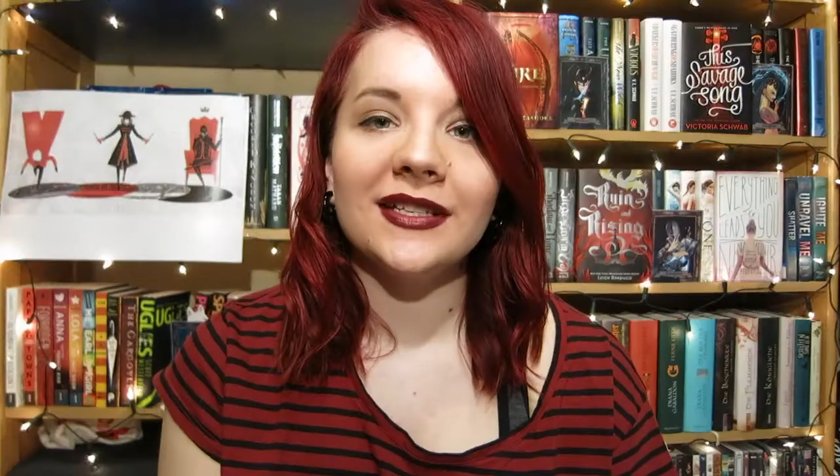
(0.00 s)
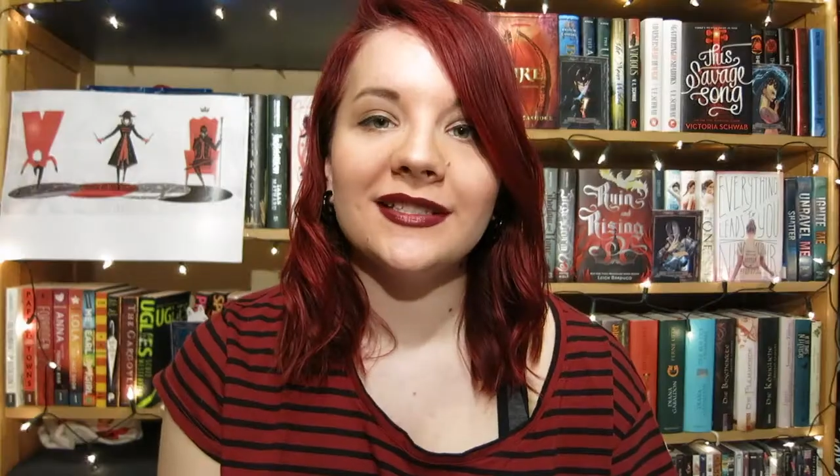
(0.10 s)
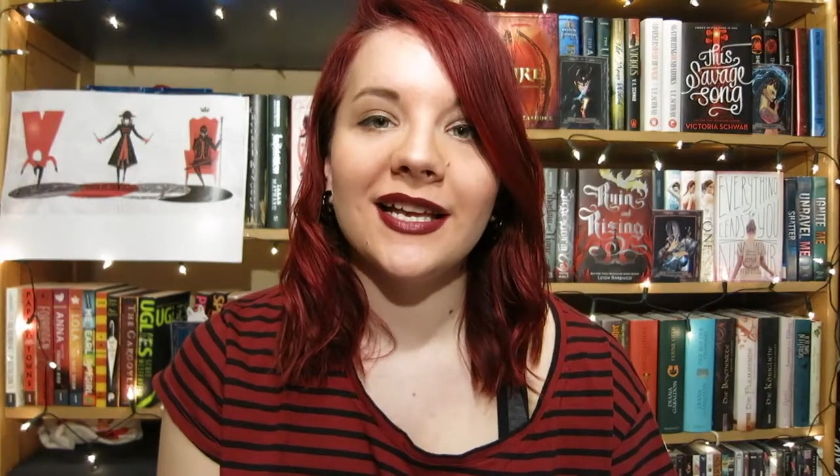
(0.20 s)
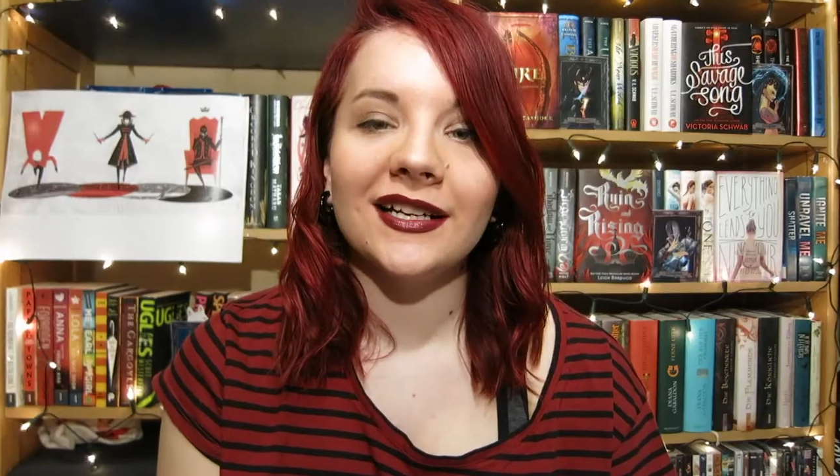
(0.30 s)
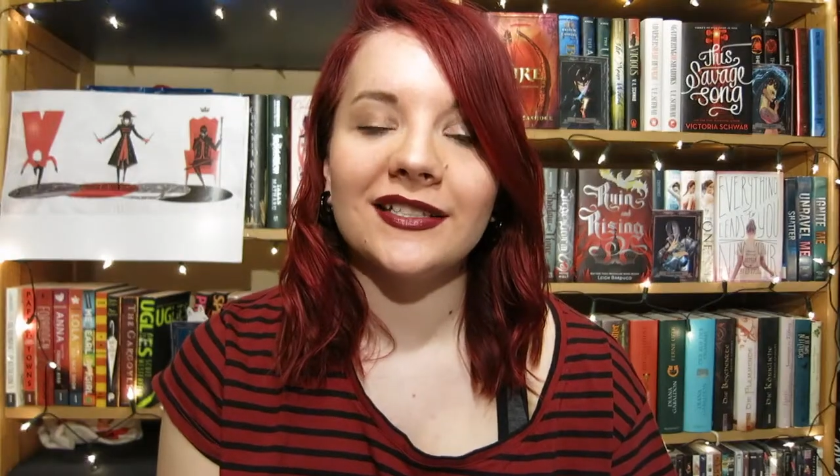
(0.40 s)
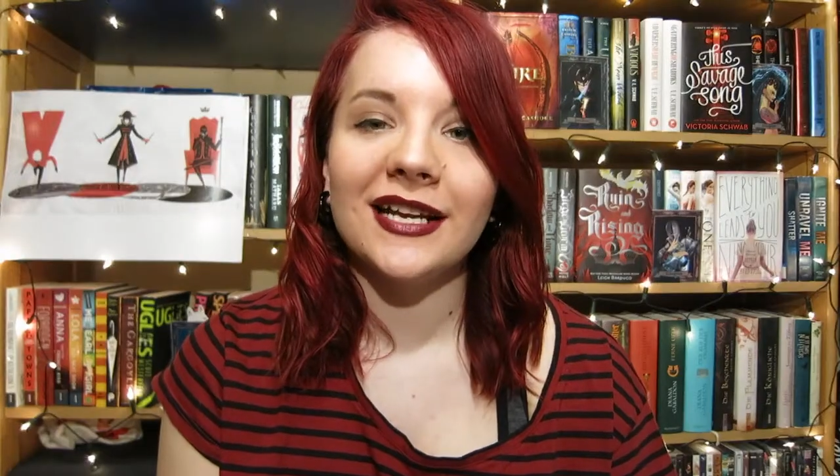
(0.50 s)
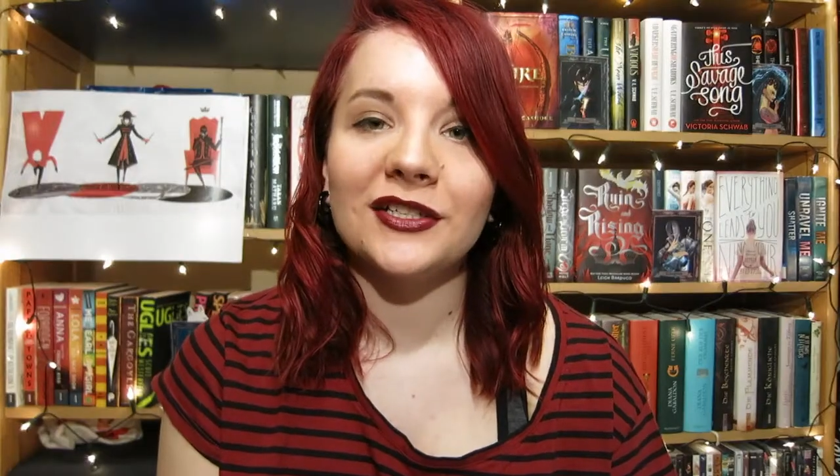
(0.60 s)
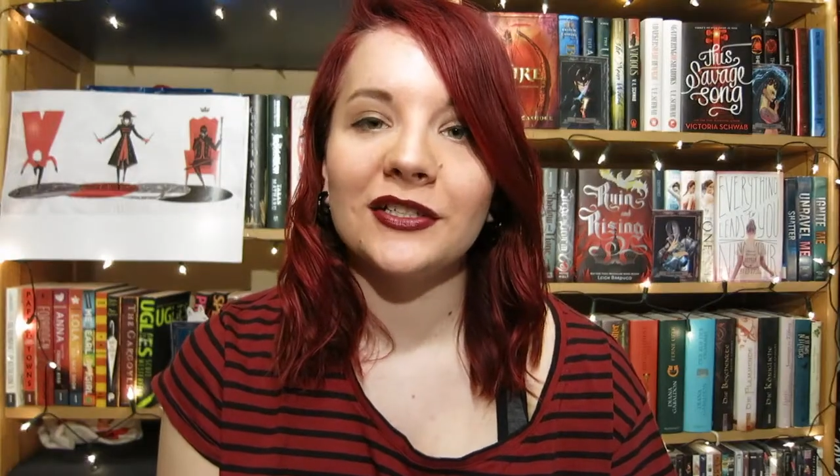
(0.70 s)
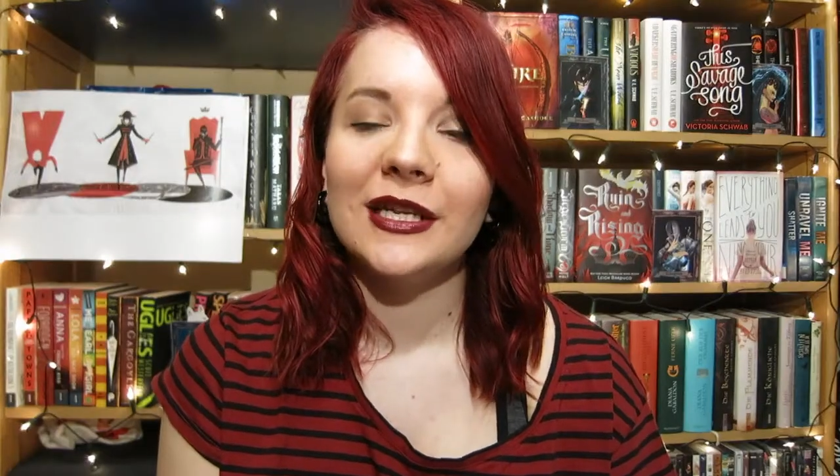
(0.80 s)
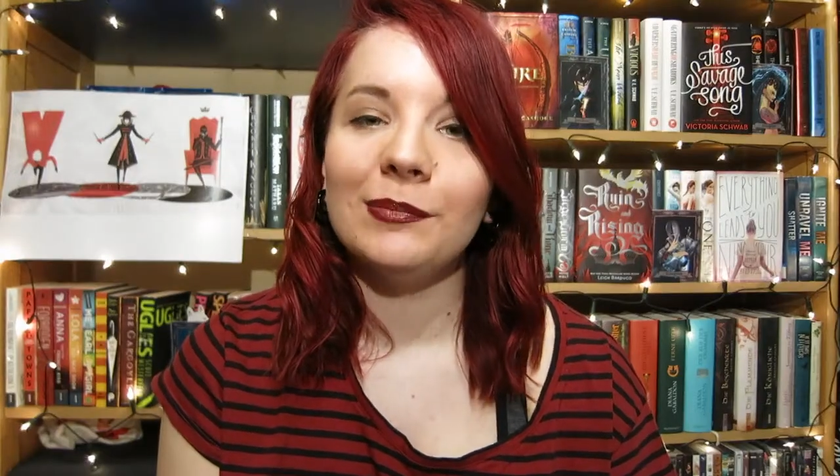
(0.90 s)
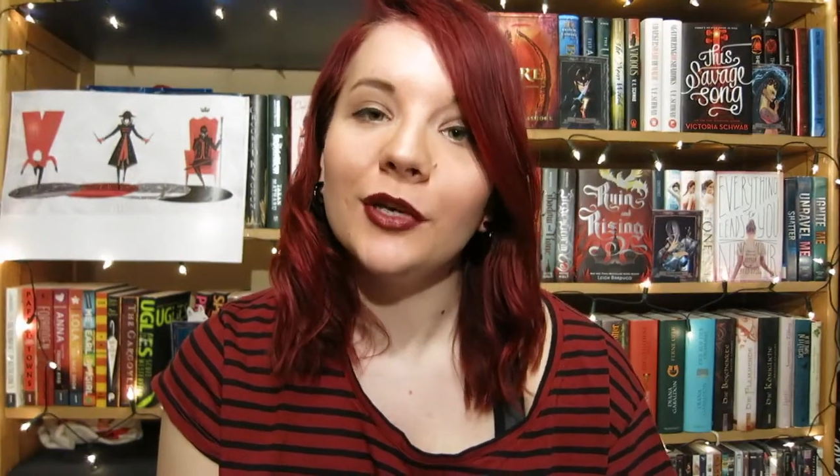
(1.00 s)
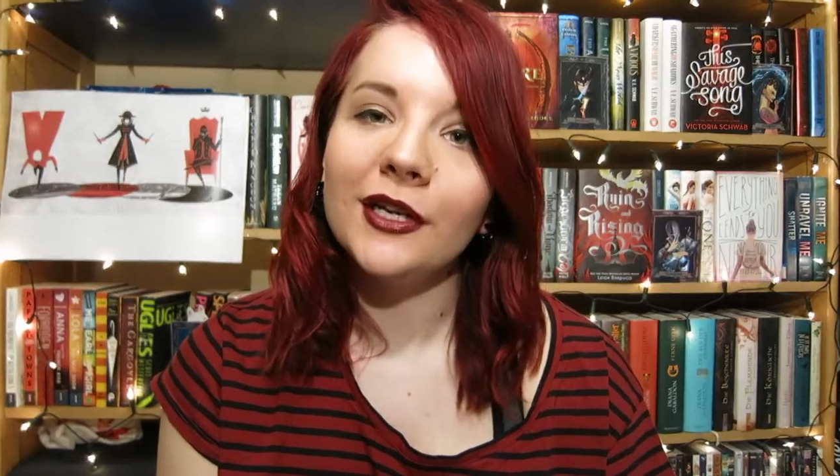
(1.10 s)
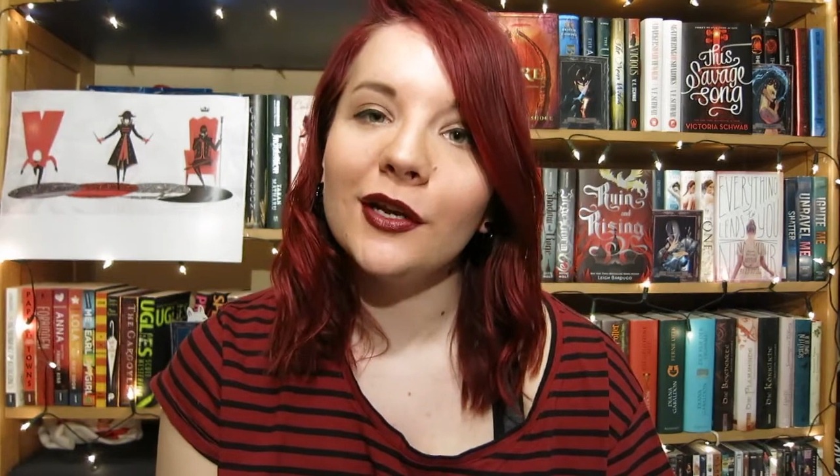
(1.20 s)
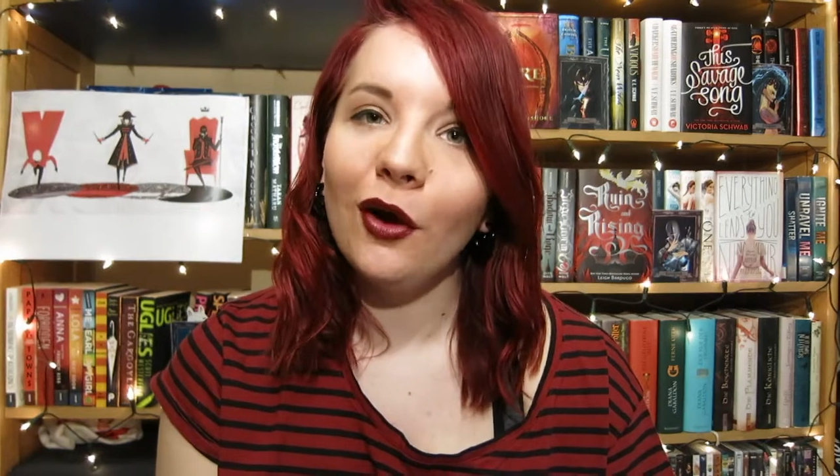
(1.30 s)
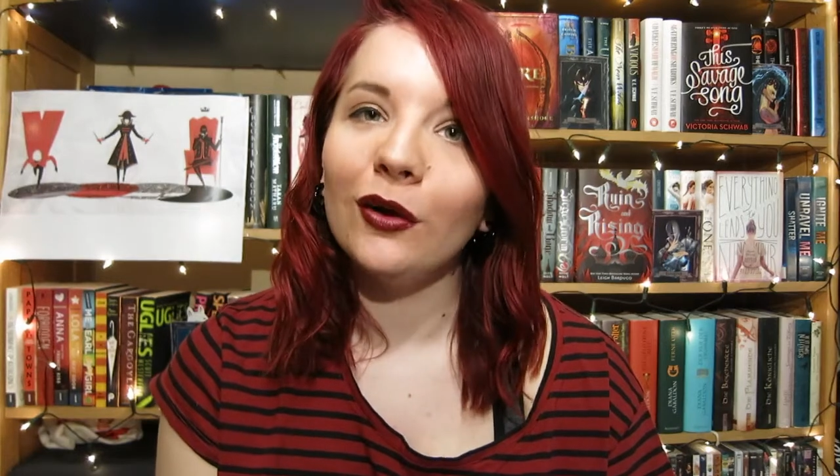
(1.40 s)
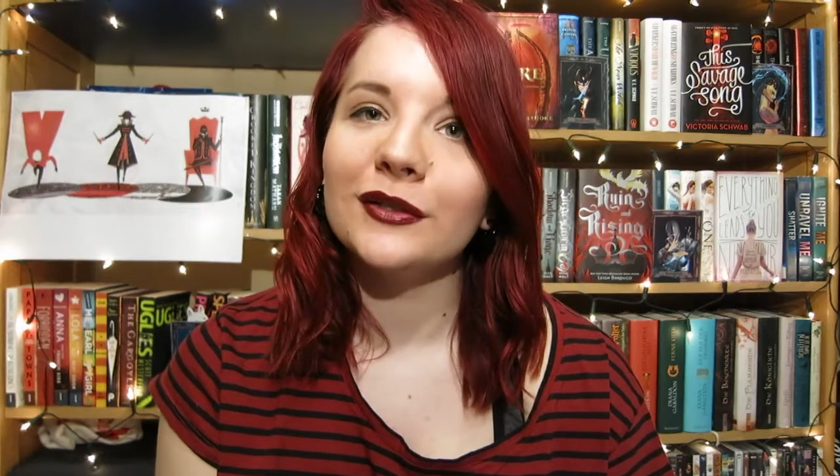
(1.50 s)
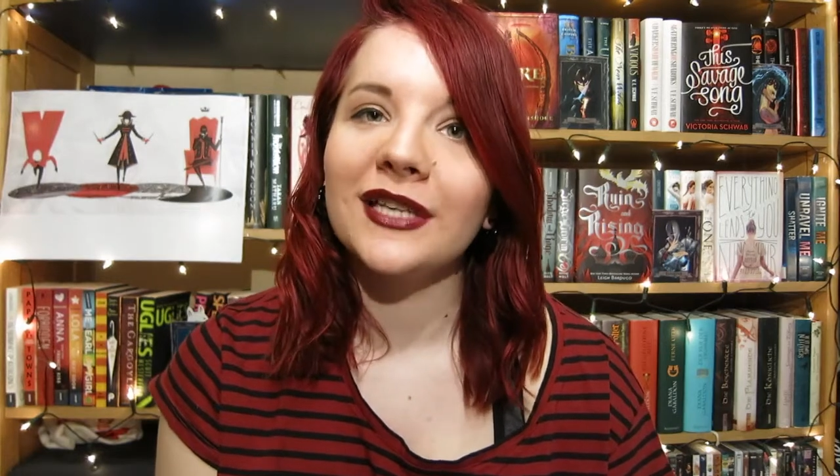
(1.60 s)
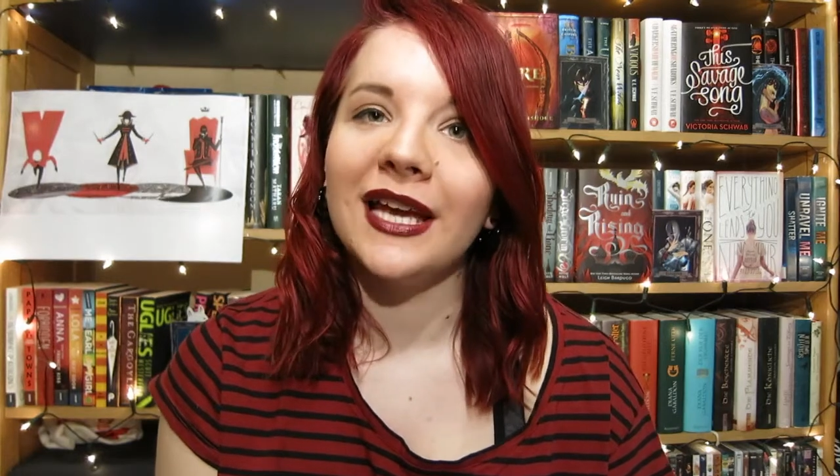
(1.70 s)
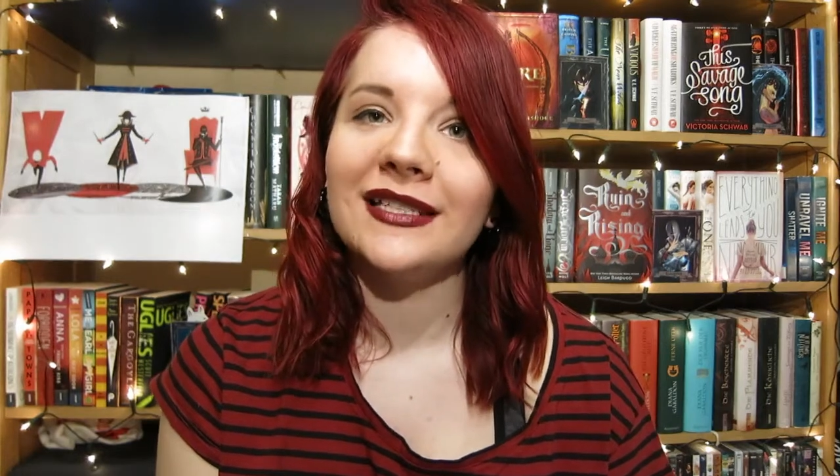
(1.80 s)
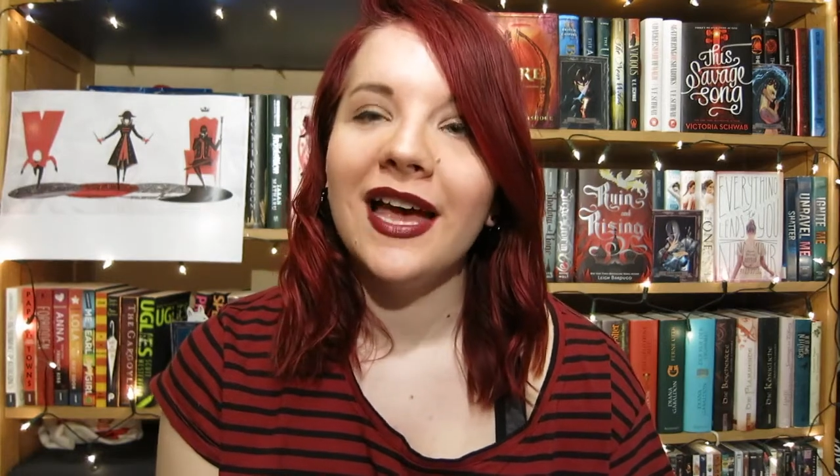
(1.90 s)
this tag is actually pretty old
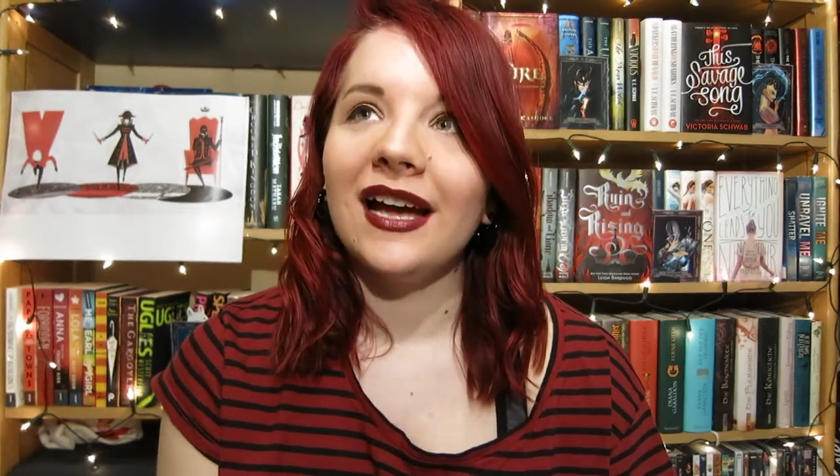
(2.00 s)
and